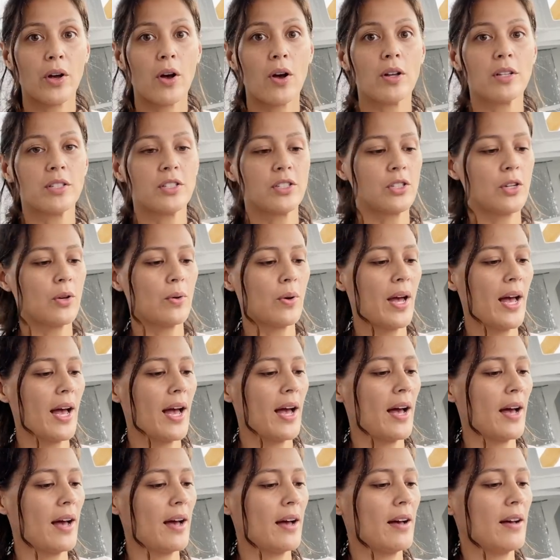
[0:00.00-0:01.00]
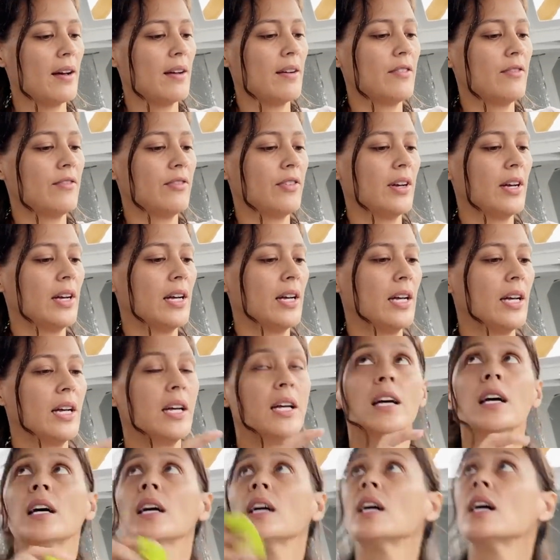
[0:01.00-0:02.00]
also have
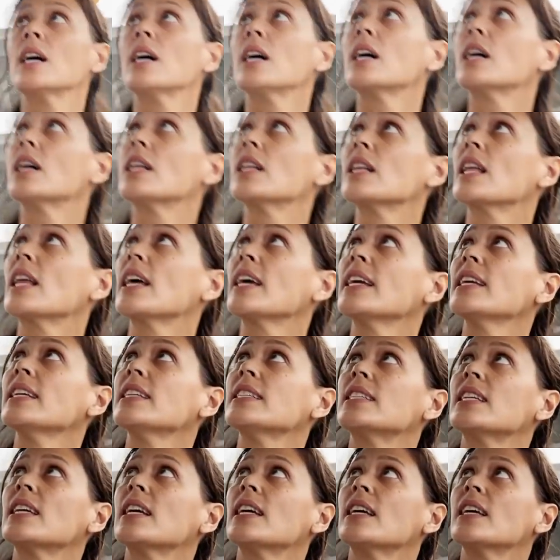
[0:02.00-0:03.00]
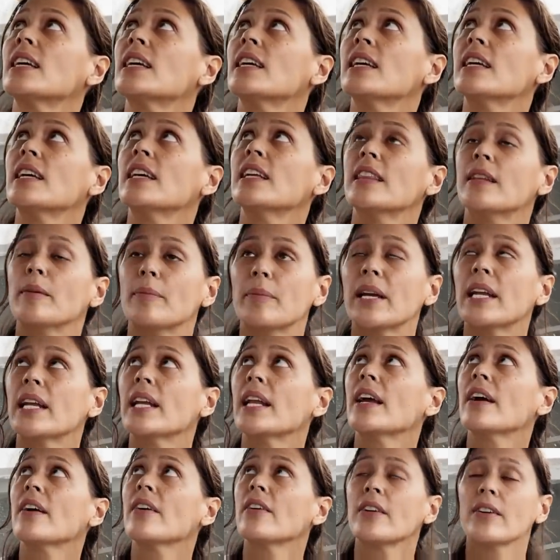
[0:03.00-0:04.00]
a light in the main
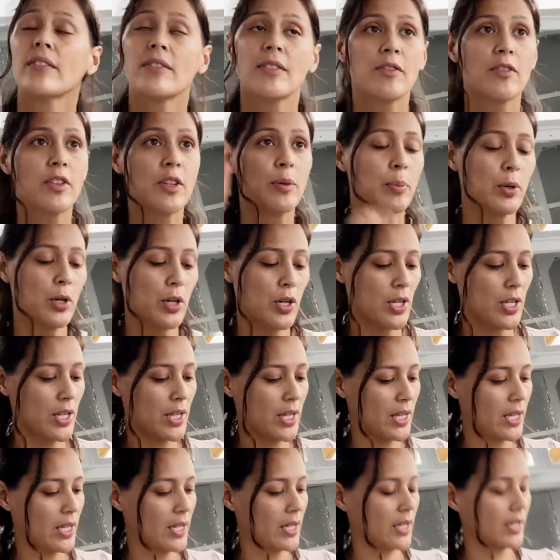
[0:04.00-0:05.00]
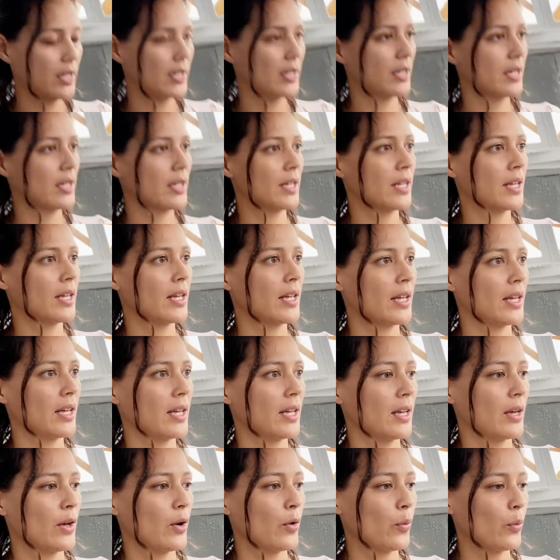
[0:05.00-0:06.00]
area of the V-berth.
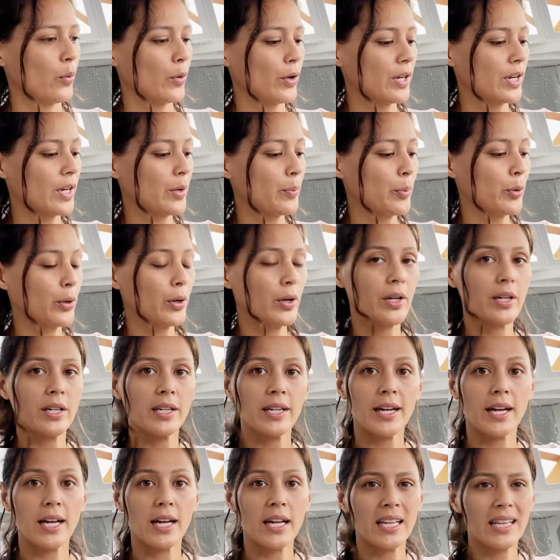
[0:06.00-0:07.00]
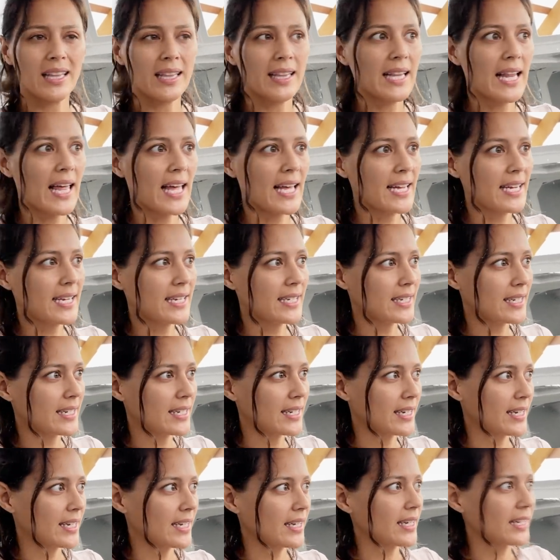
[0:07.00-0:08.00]
We're gonna put a light
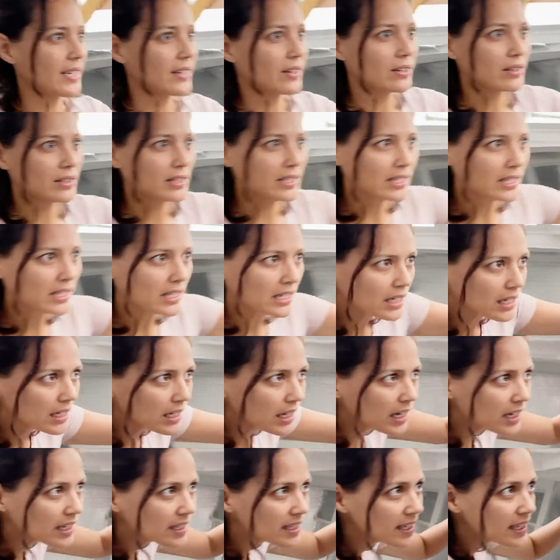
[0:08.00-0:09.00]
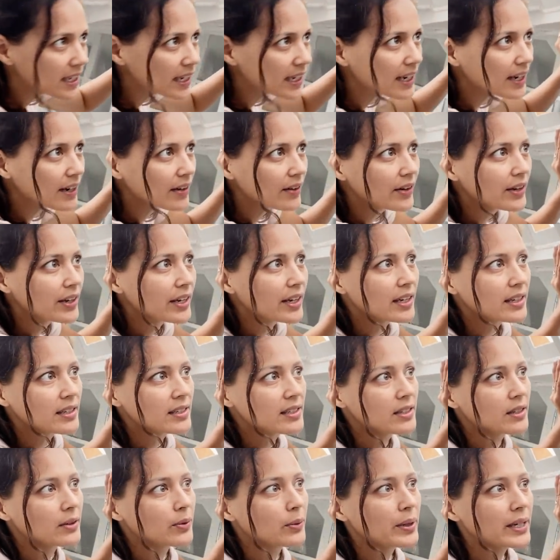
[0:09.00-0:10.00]
in our little closet area
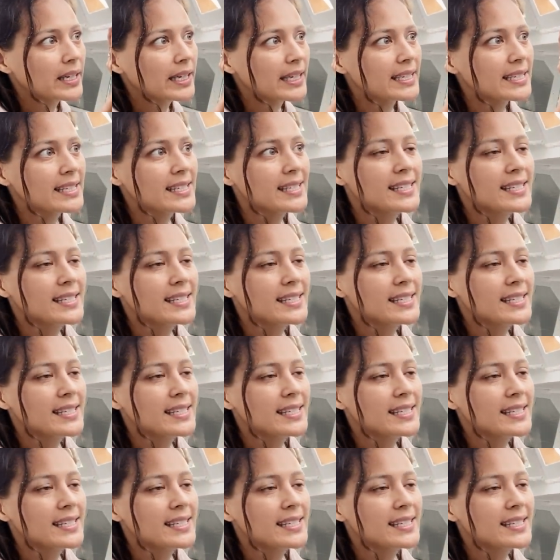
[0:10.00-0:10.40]
so we can see.